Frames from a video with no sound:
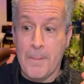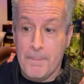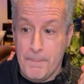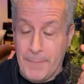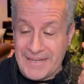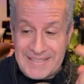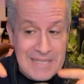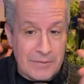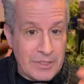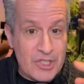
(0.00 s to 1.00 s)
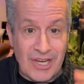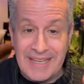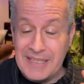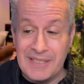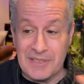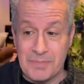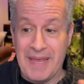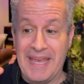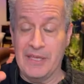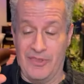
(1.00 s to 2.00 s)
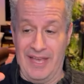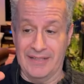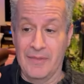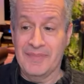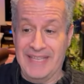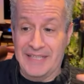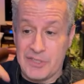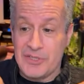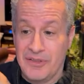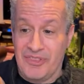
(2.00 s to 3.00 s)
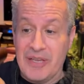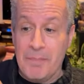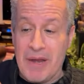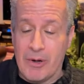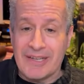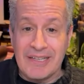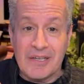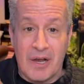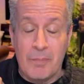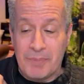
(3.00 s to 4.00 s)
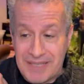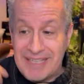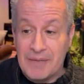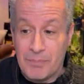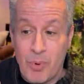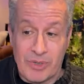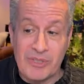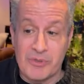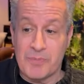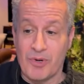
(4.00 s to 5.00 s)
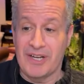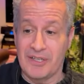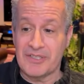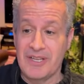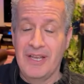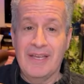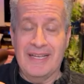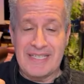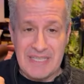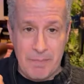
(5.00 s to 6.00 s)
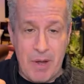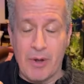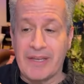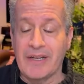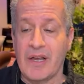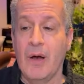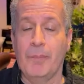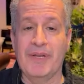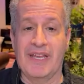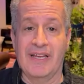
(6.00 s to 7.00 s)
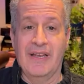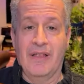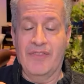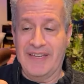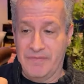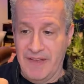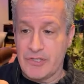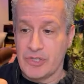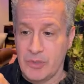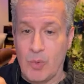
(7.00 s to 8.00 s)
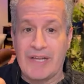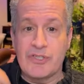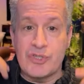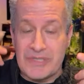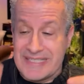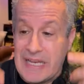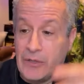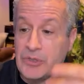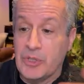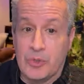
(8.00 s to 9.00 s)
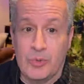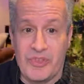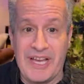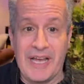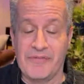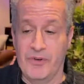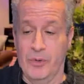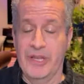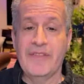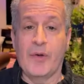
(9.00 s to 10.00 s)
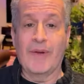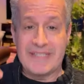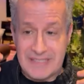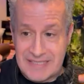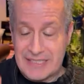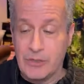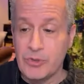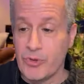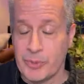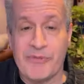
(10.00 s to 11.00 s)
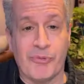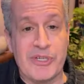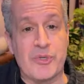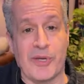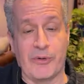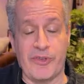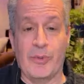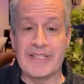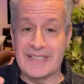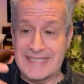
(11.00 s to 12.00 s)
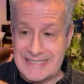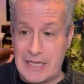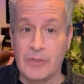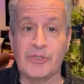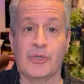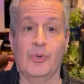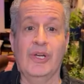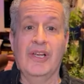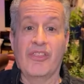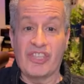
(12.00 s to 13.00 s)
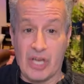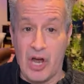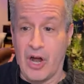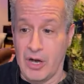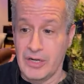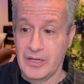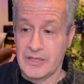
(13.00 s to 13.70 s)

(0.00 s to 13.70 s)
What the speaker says: But it's not the Chinese paying that. It's the American company importing those products. It's the American company that eventually wants to sell you the iPhone, that wants to sell you the refrigerator, that wants to sell you the car.